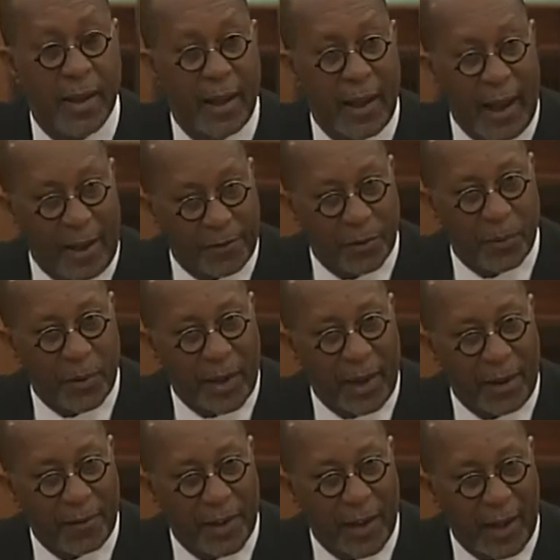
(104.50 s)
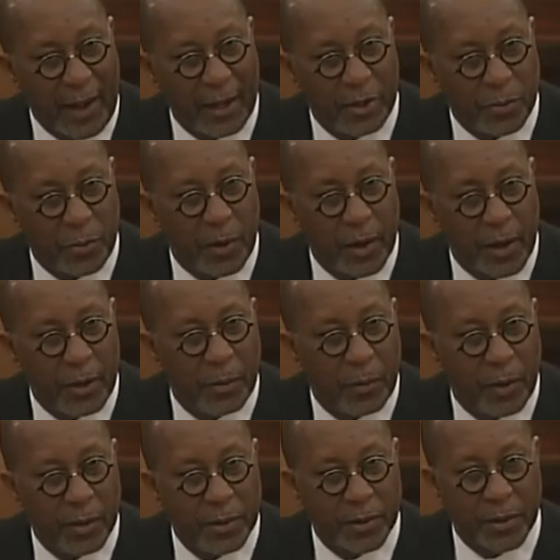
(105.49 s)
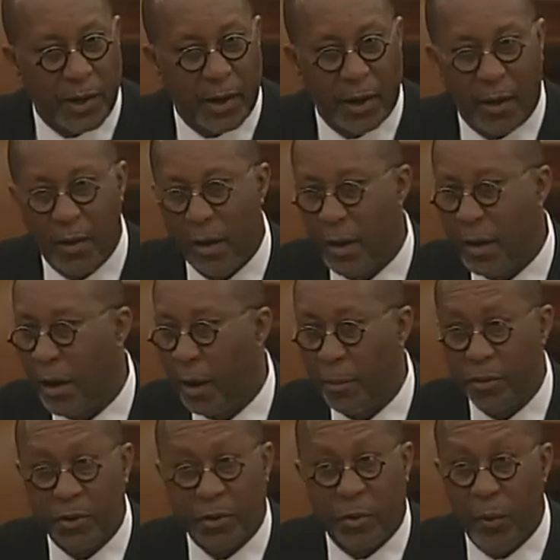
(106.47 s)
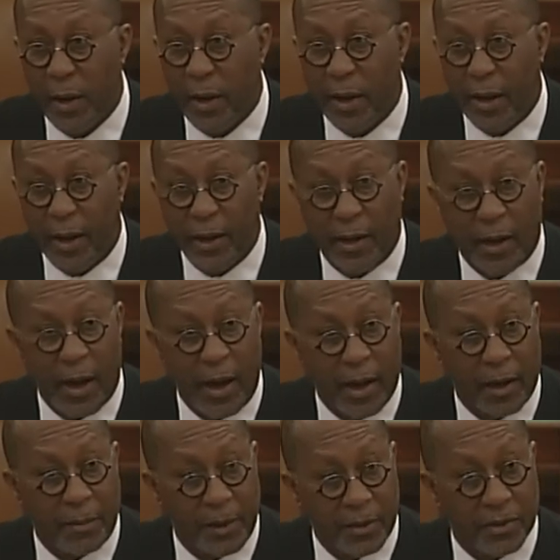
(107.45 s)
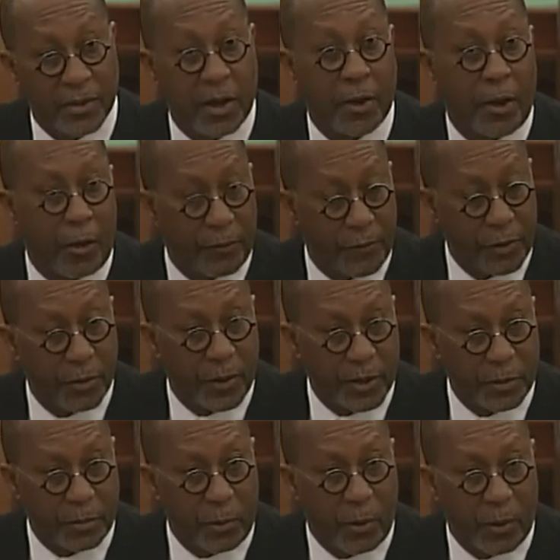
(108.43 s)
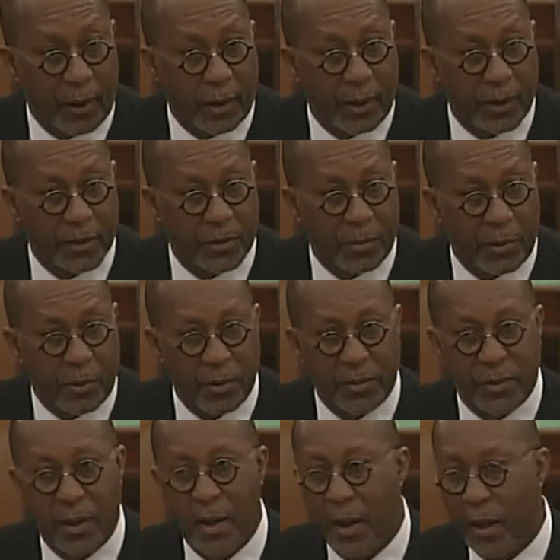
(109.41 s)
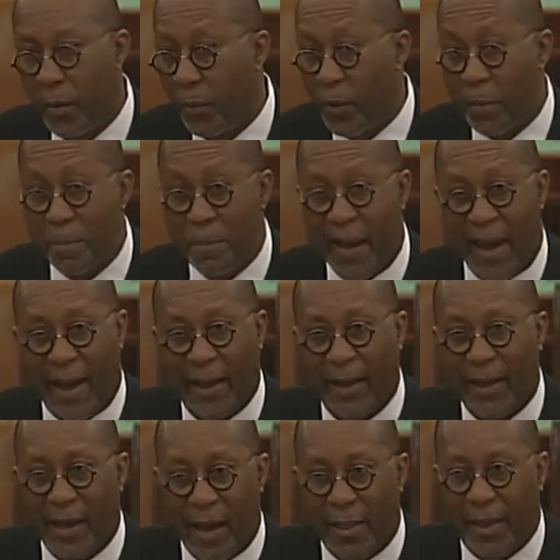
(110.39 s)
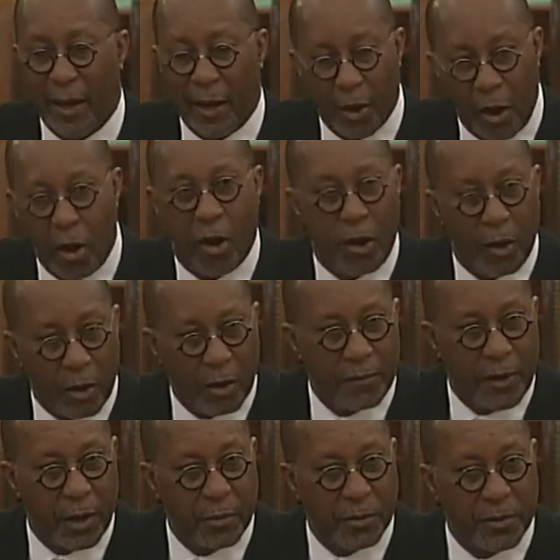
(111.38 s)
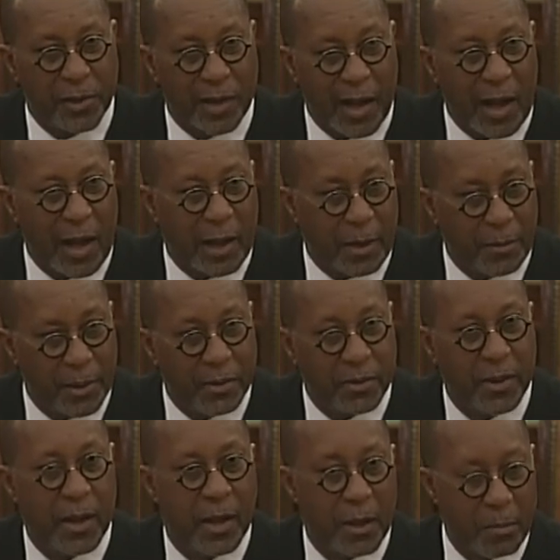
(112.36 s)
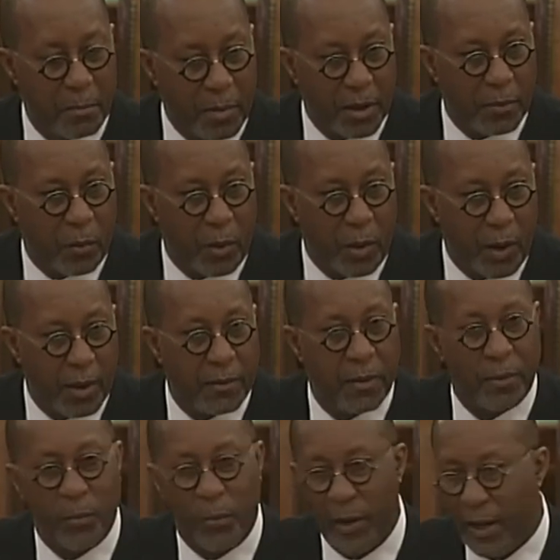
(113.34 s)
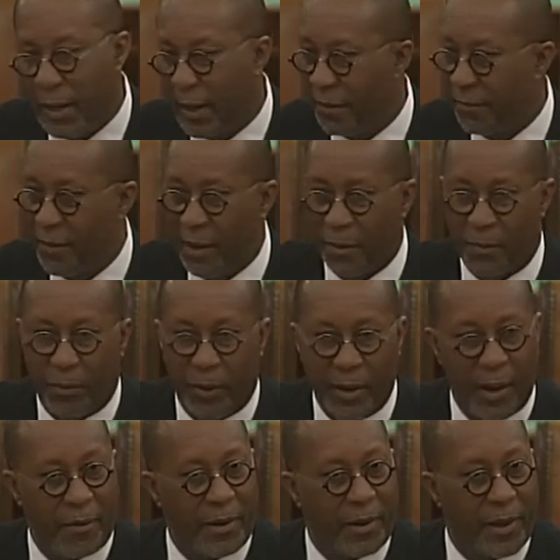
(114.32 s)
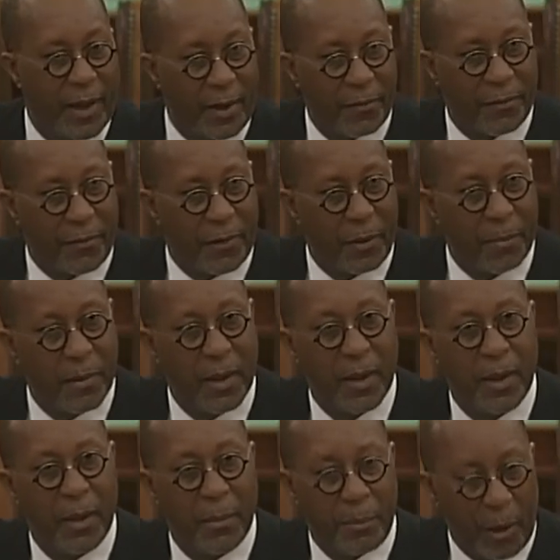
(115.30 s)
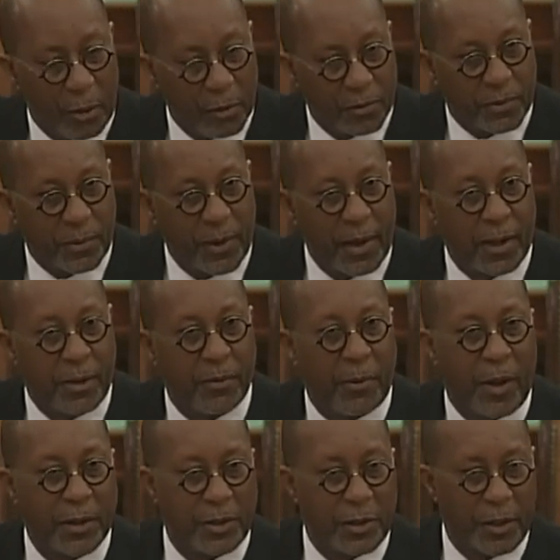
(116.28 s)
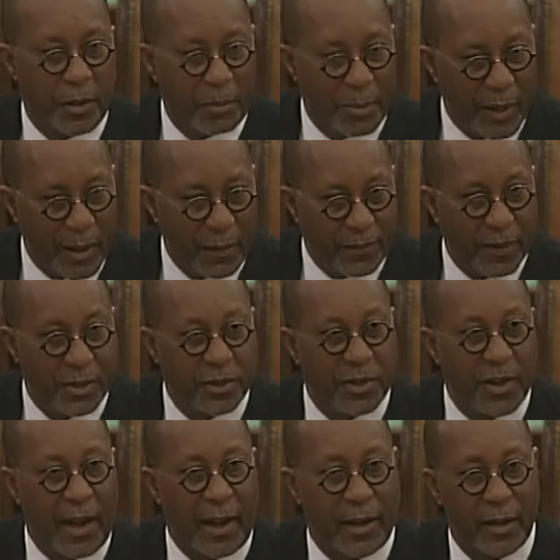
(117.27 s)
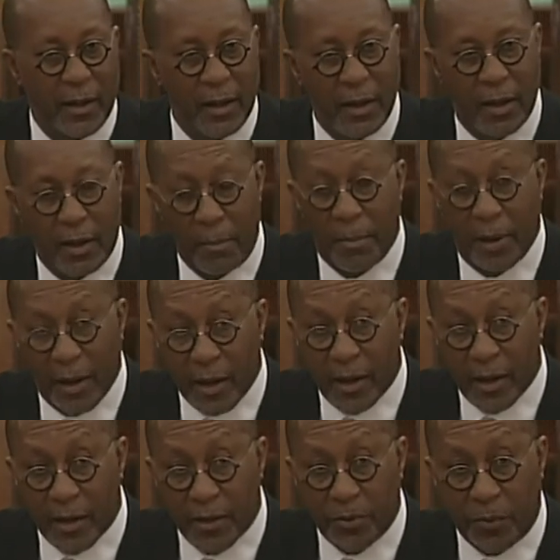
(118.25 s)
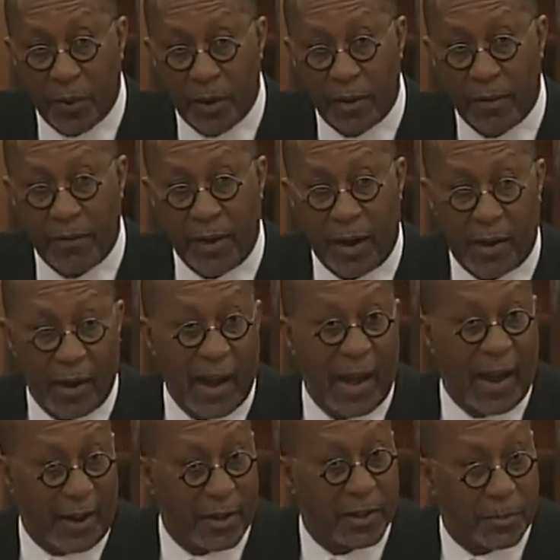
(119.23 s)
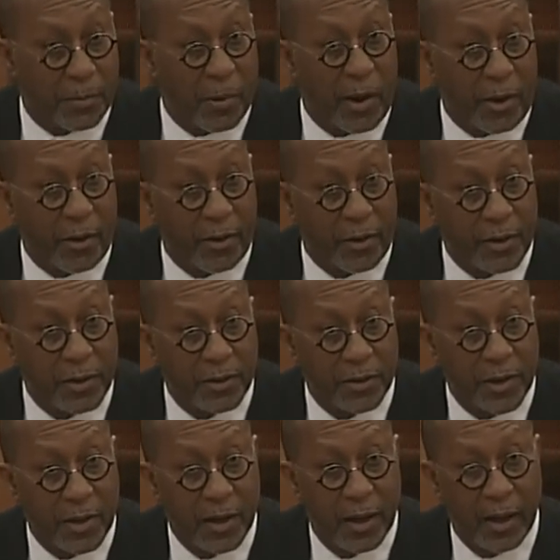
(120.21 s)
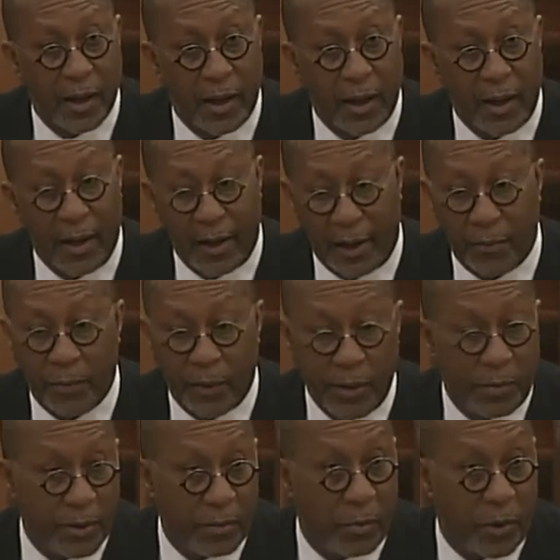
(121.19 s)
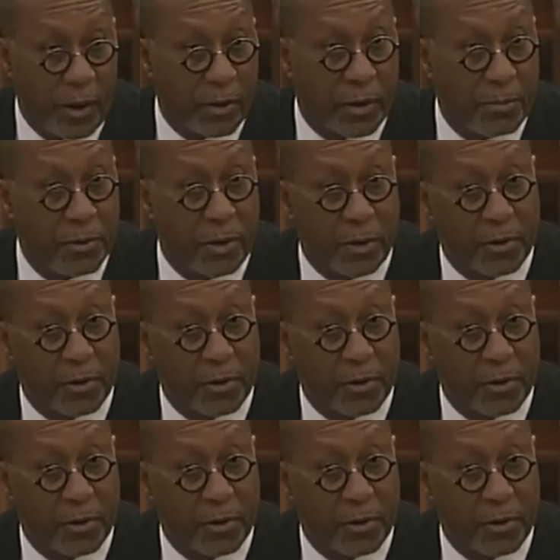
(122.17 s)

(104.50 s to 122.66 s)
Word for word: after we had the H1N1 scare almost 28 economies cut off U.S. pork exports. We're back in, I think, all of those economies but one. We have dealt with everything from poultry in Russia to beef in China, but it is one of our highest priorities. Uh, and we would welcome your